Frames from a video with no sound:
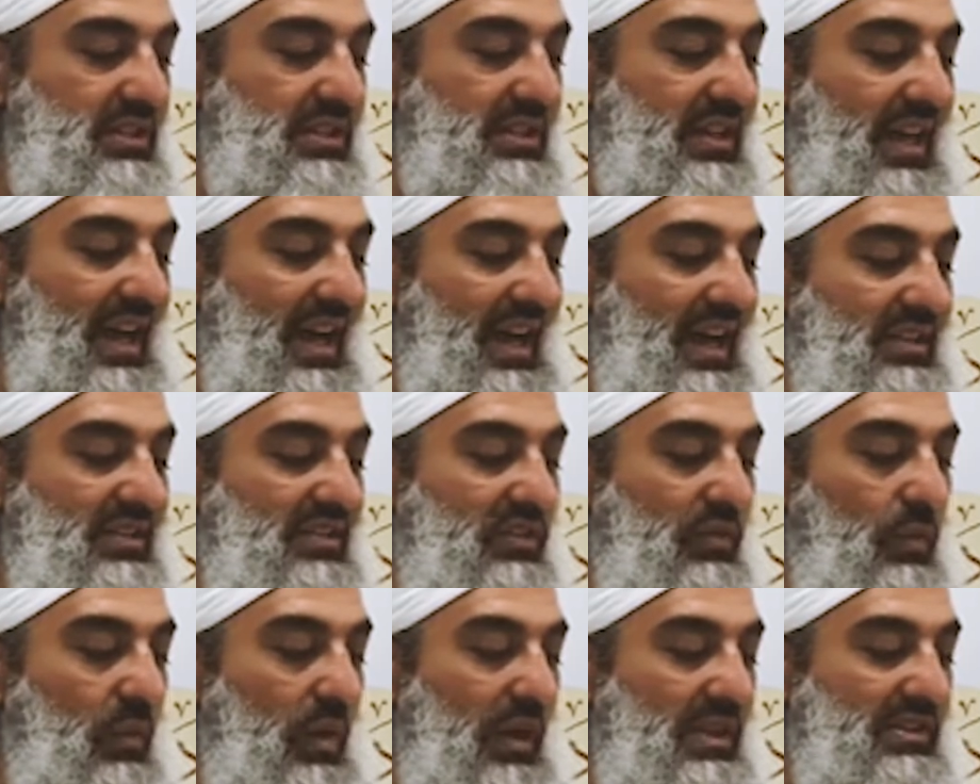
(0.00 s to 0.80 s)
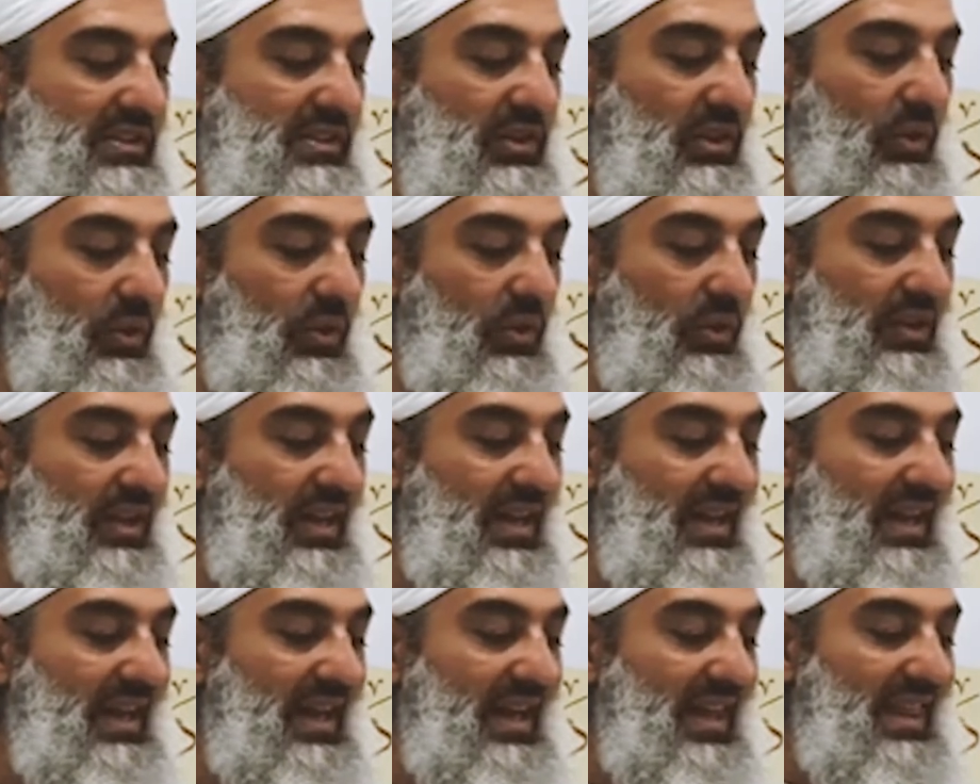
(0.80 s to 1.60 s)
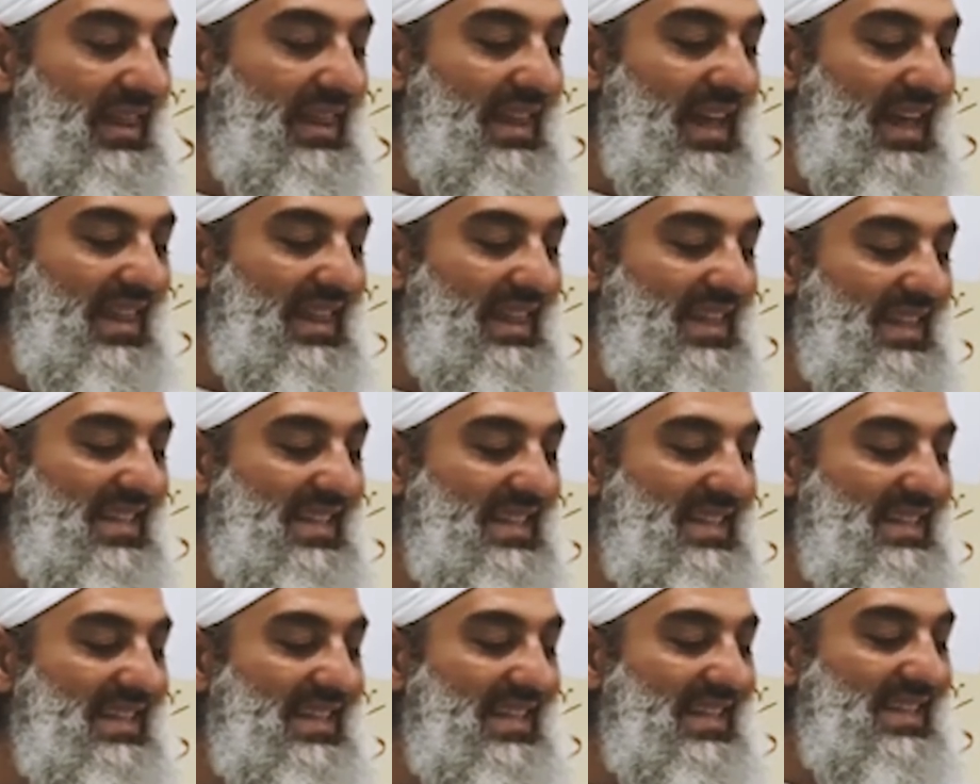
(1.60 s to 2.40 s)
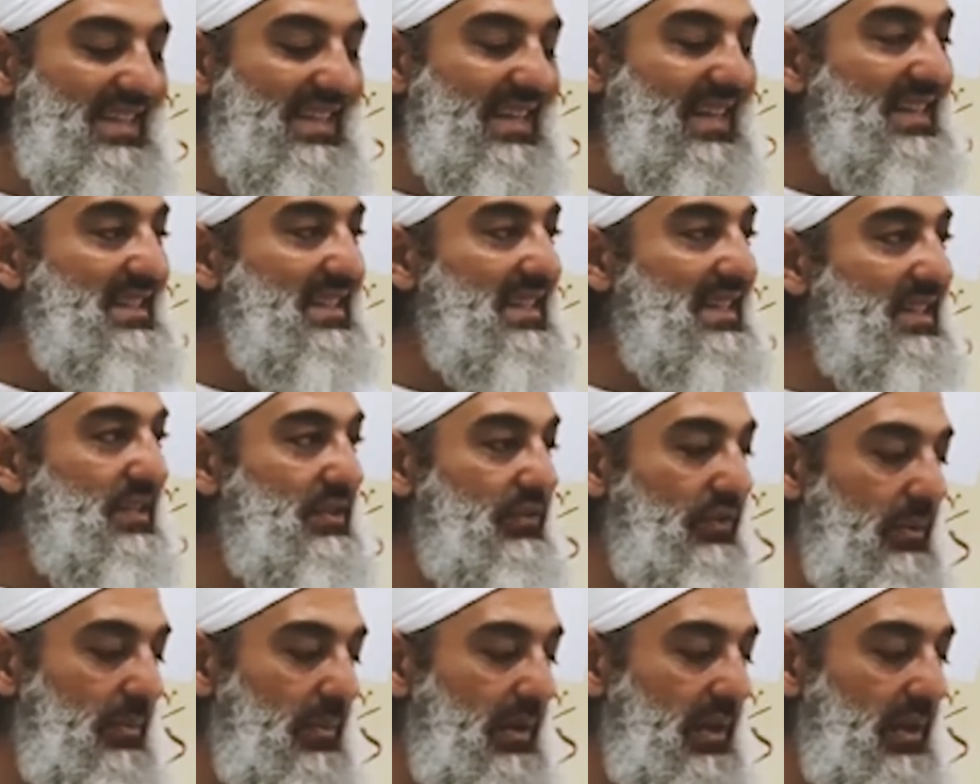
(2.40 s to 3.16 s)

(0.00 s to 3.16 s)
to the house of one's Lord, that this success is from